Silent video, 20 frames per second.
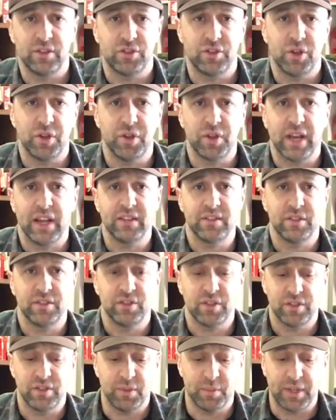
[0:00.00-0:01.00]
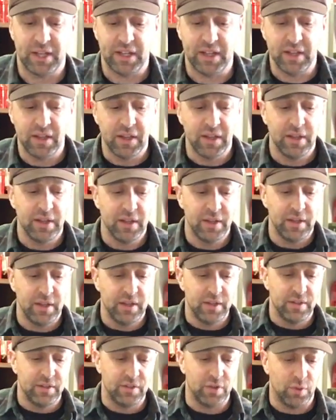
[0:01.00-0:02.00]
to show you guys in just a minute.
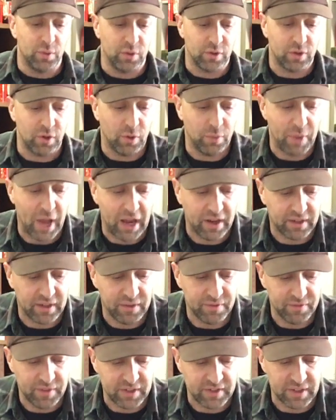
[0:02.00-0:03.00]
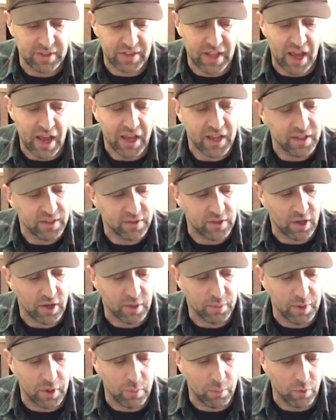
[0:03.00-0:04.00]
So we'll go back and visit that and
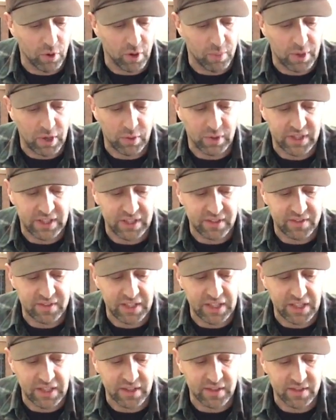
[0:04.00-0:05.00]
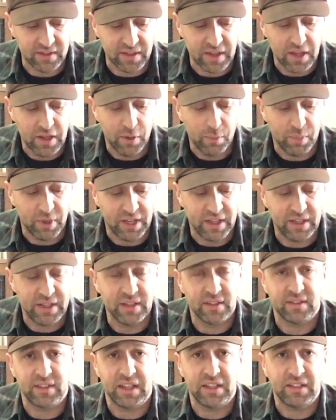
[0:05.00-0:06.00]
talk about more about what this tea is. But it
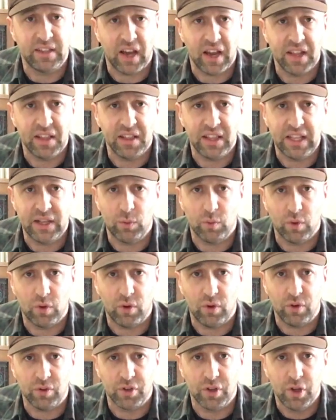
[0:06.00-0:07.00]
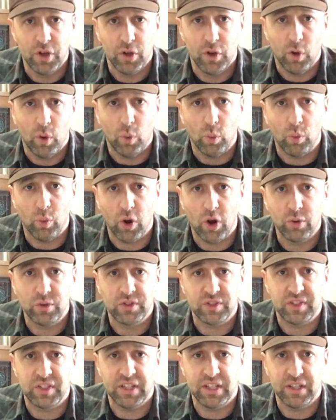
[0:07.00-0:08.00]
is a tightly rolled,
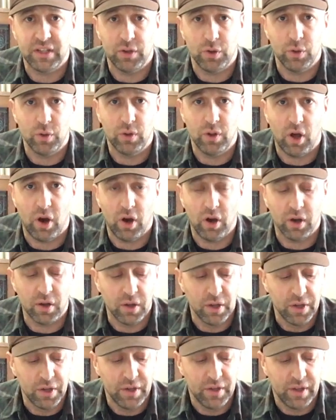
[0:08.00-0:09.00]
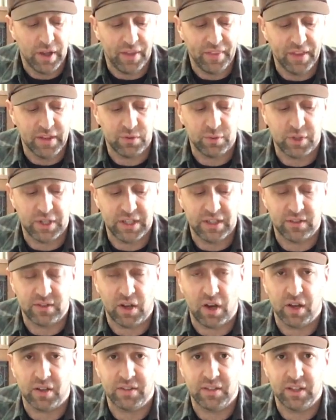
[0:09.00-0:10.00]
roasted oolong, and this one is
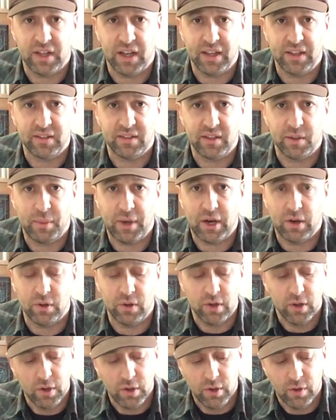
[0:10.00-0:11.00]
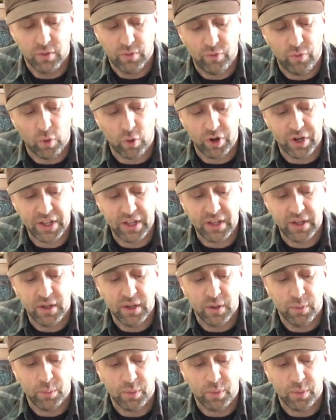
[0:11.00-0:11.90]
oxidized about 40%